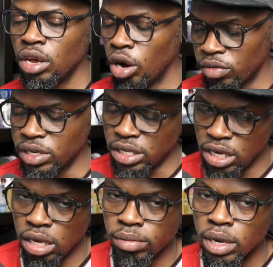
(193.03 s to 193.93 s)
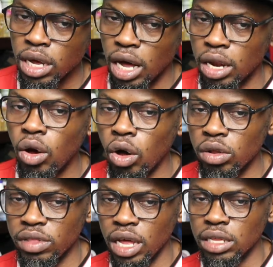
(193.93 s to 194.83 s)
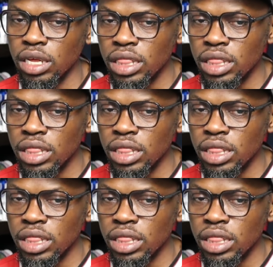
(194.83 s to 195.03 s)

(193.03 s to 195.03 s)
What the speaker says: of the team and all of that.